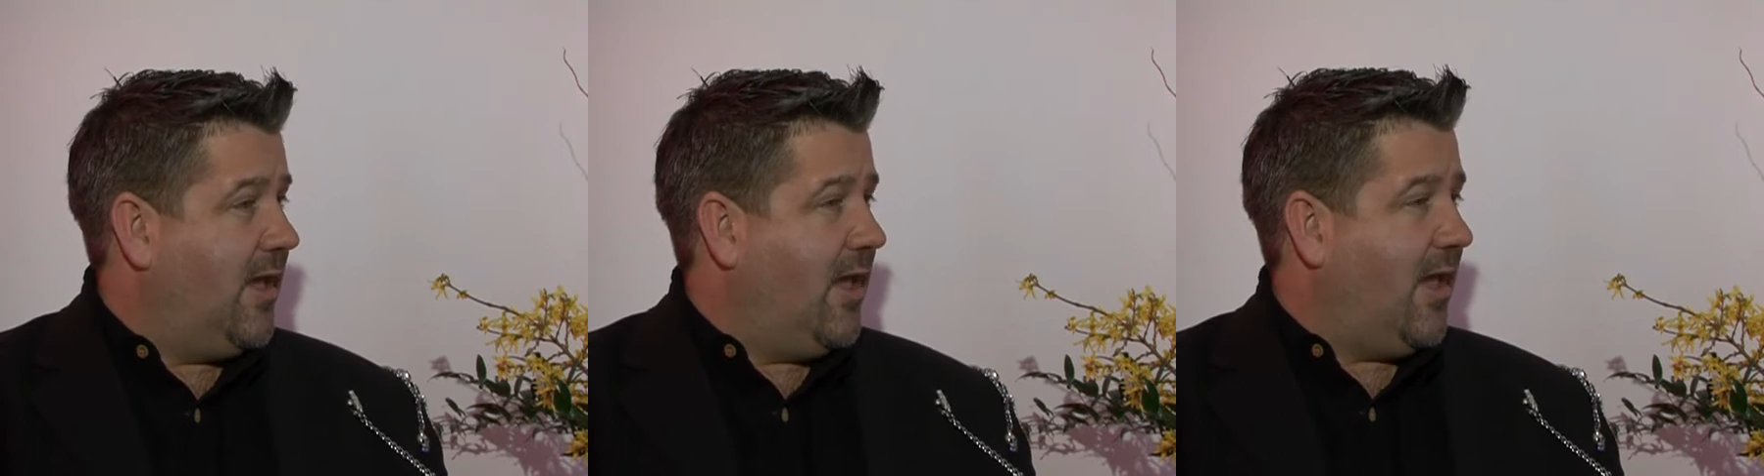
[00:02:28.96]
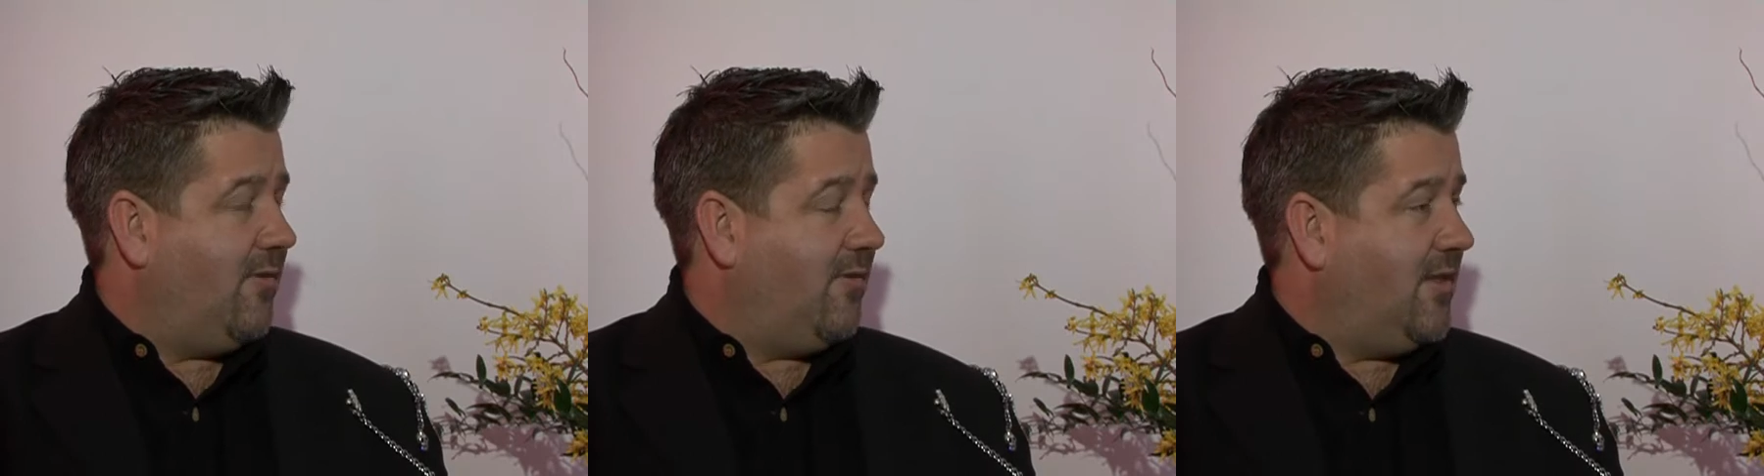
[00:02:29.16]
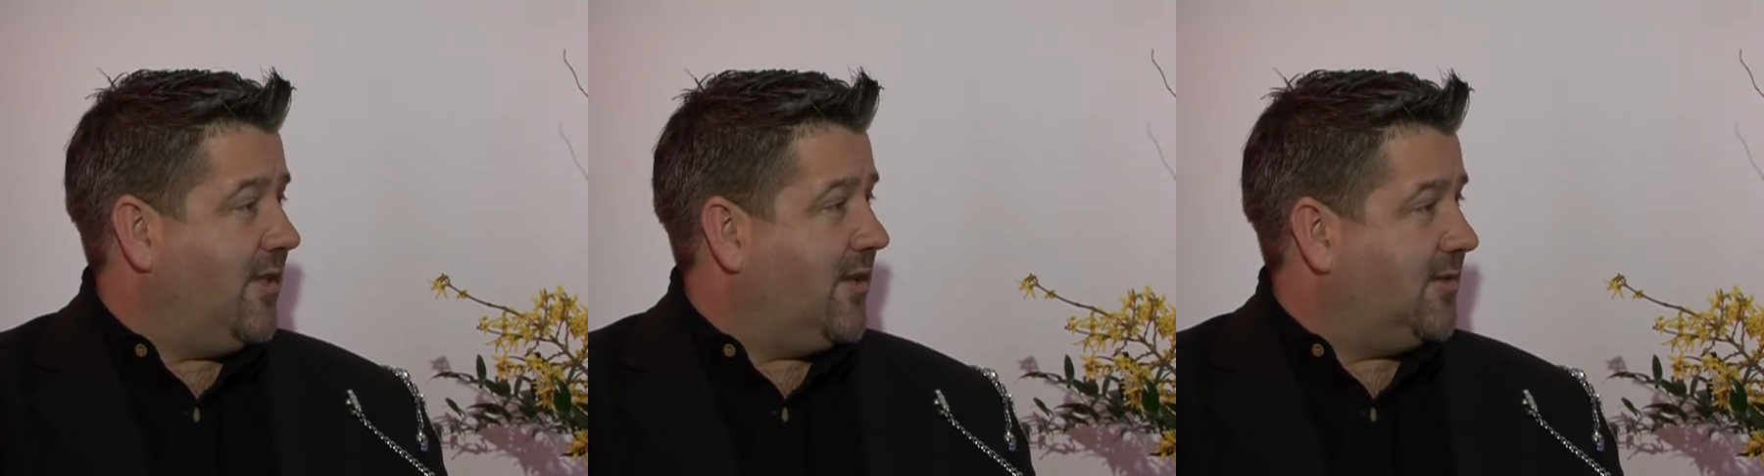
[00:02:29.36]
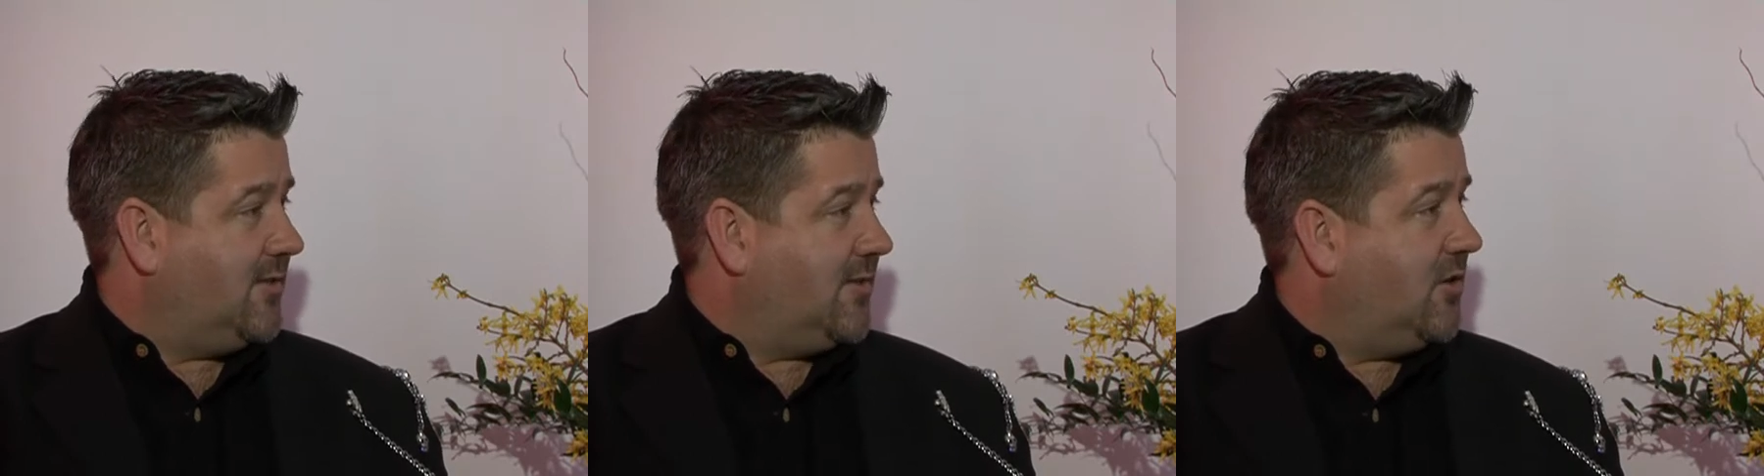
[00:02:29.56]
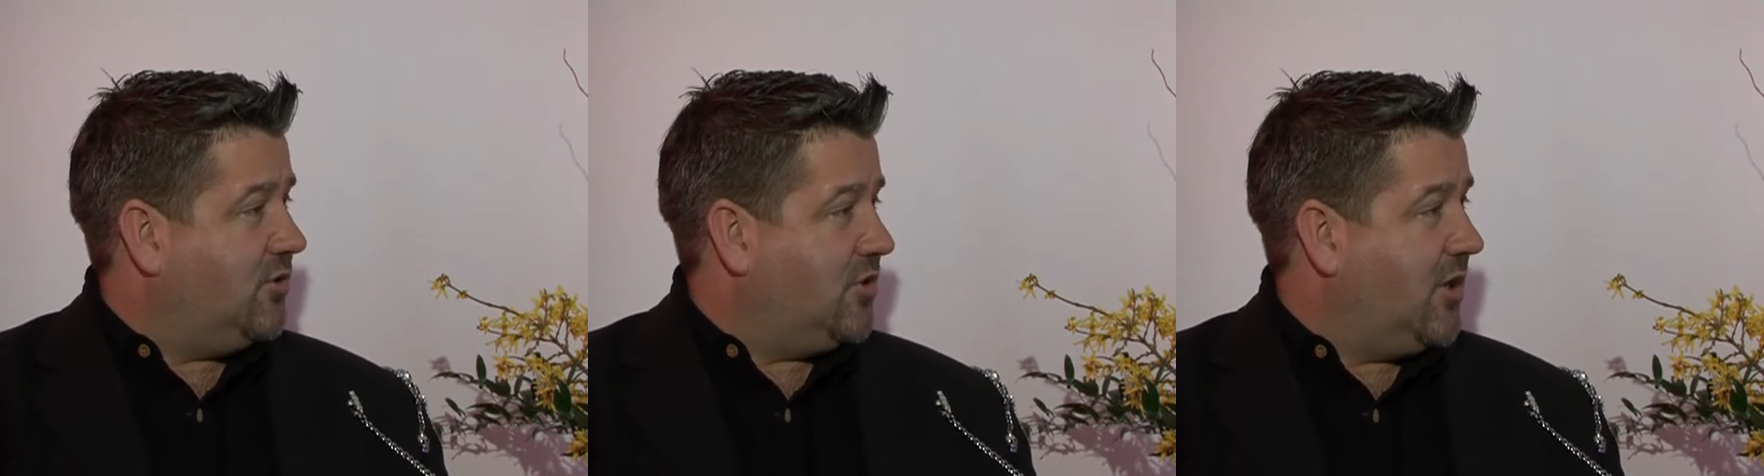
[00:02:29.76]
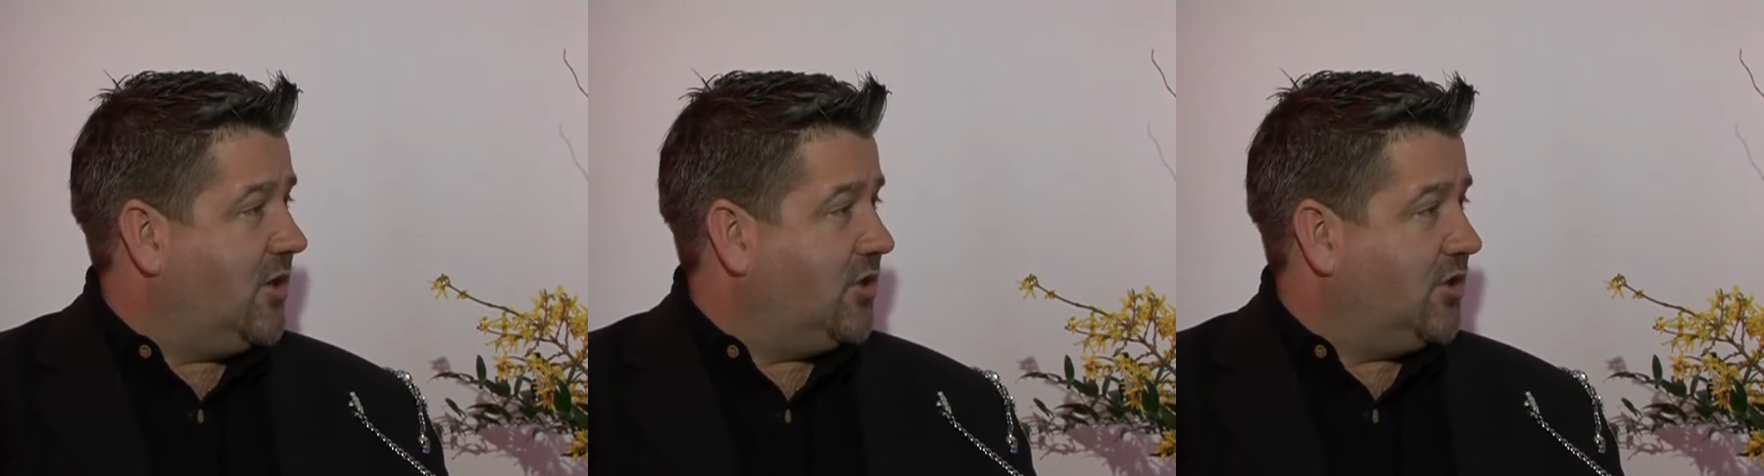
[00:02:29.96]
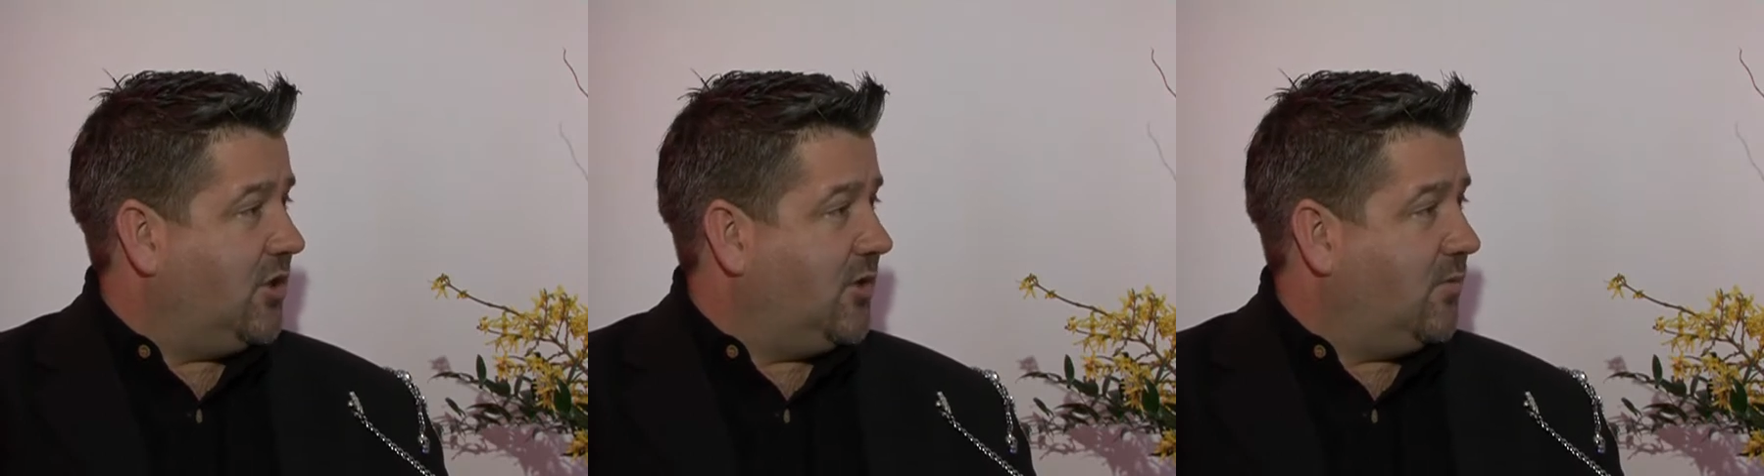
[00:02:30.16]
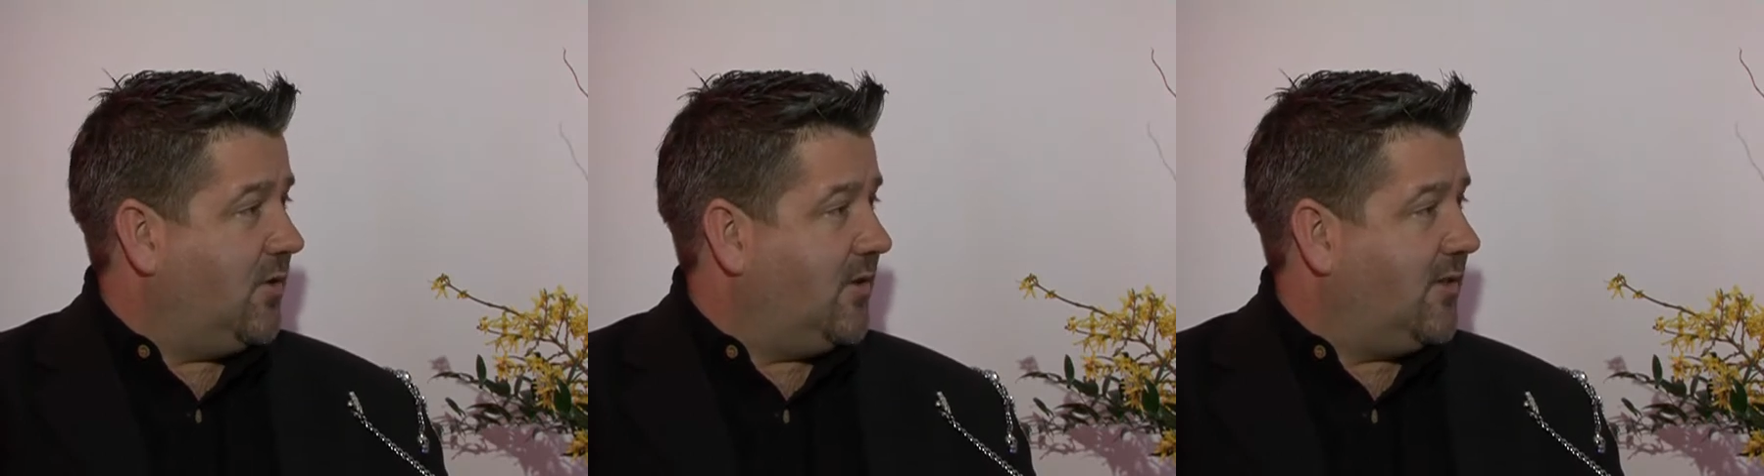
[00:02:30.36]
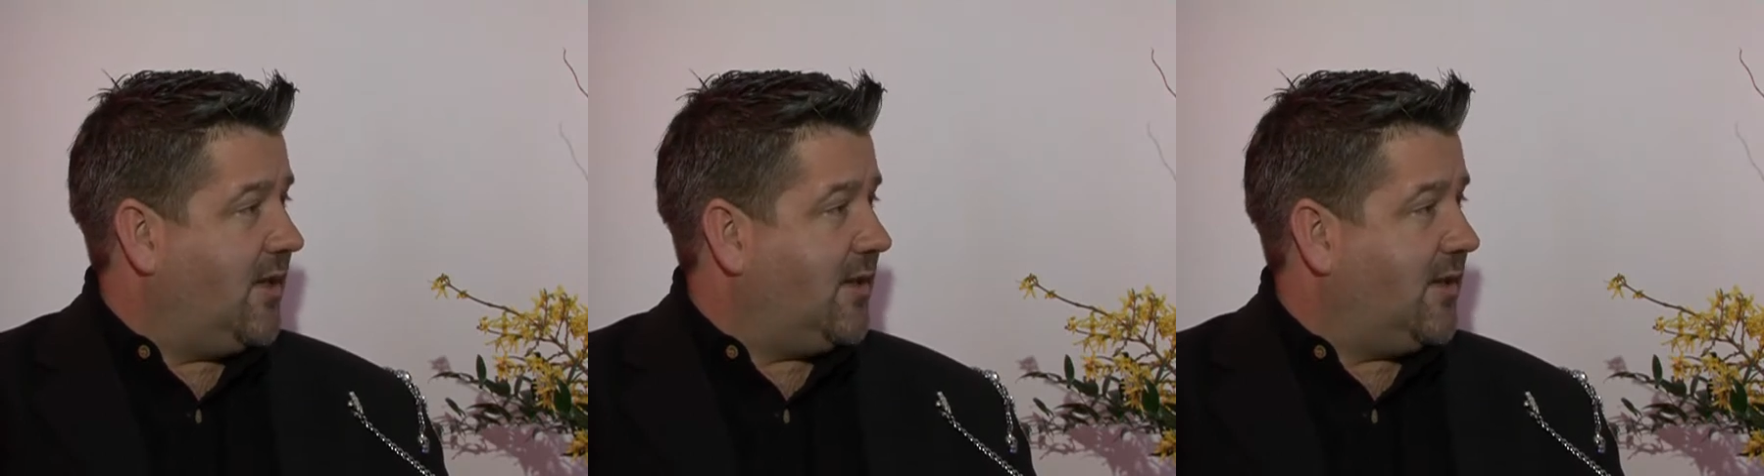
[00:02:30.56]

having that association with